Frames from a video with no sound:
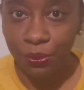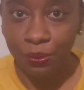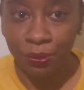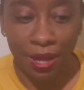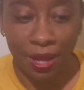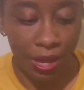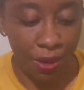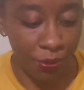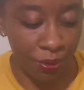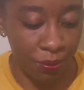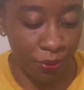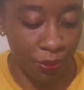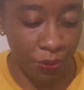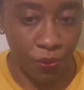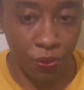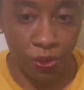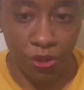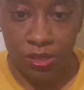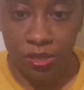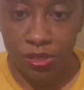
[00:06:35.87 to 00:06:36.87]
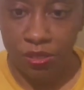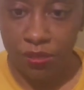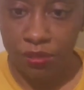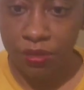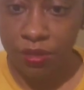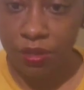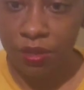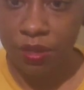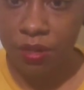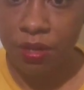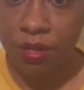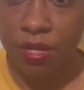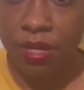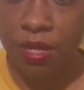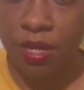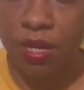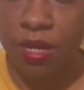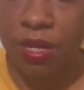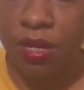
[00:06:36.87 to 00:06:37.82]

I will be watering her in,